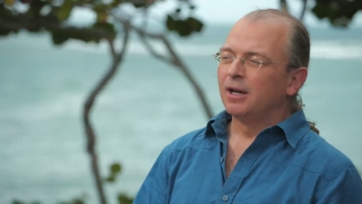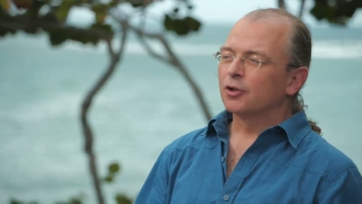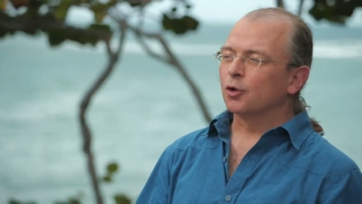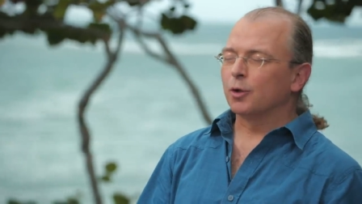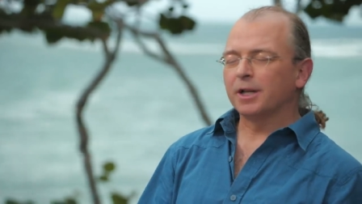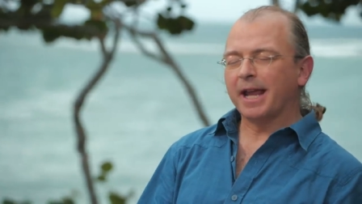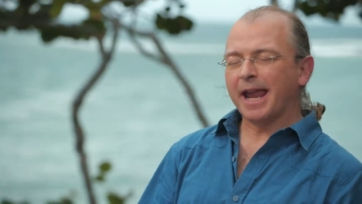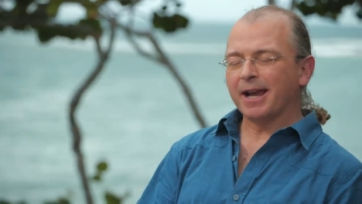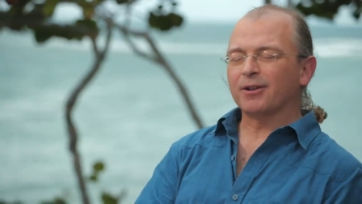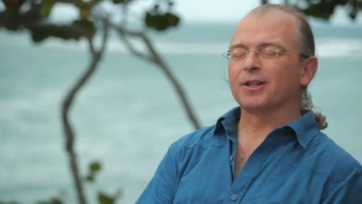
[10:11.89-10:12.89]
so it
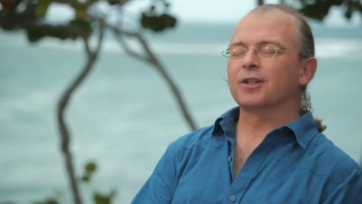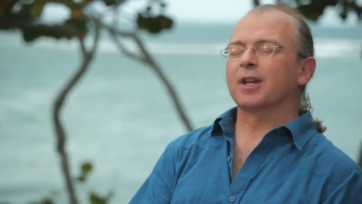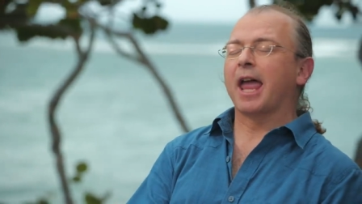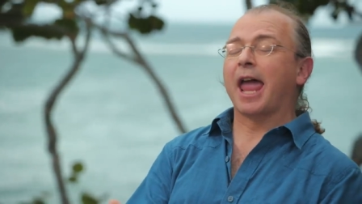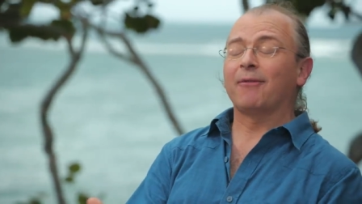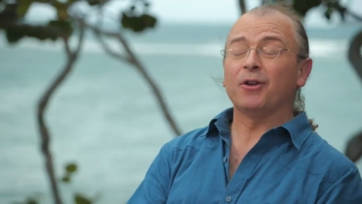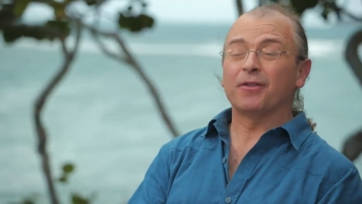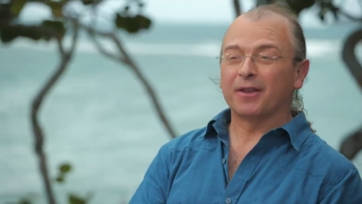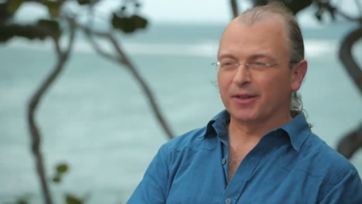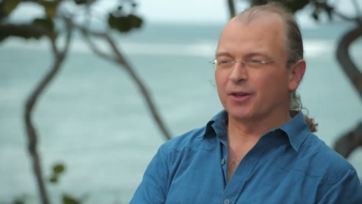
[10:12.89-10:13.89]
inherits
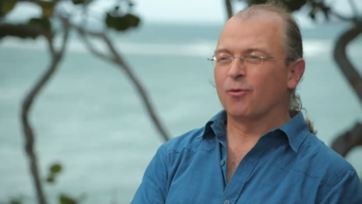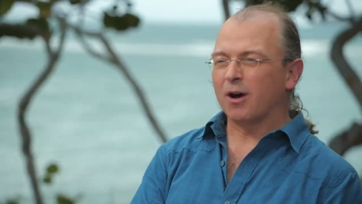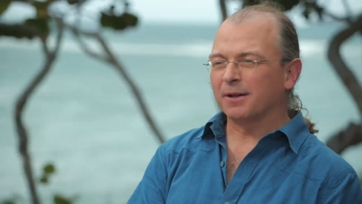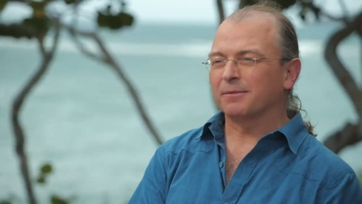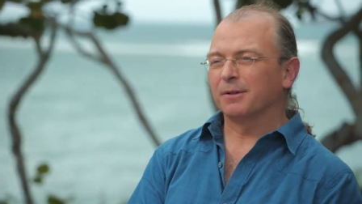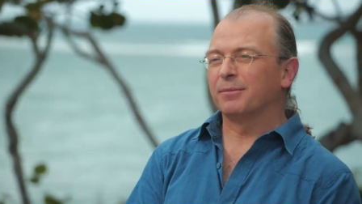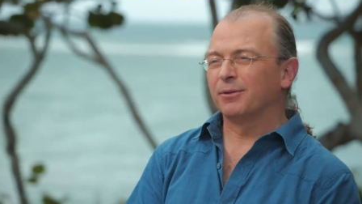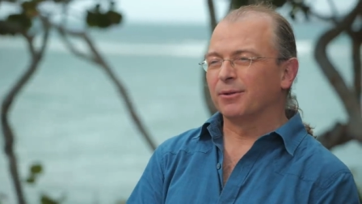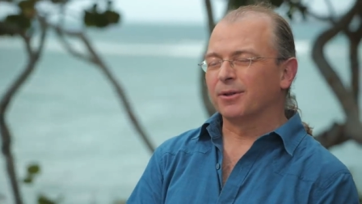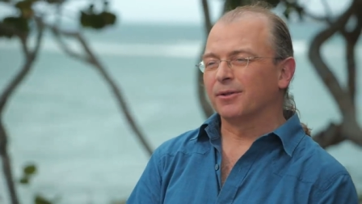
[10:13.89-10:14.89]
everything that a quantum
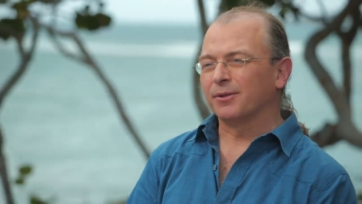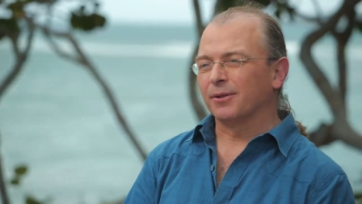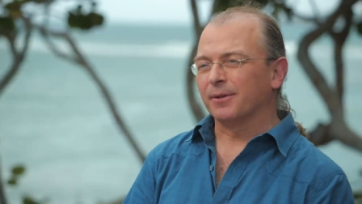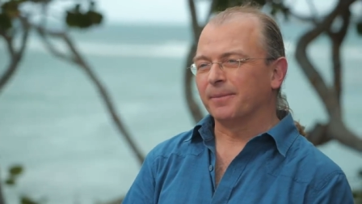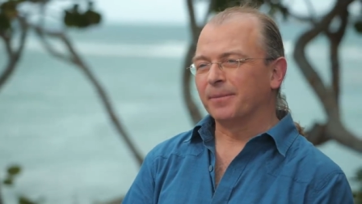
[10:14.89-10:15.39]
computer can do.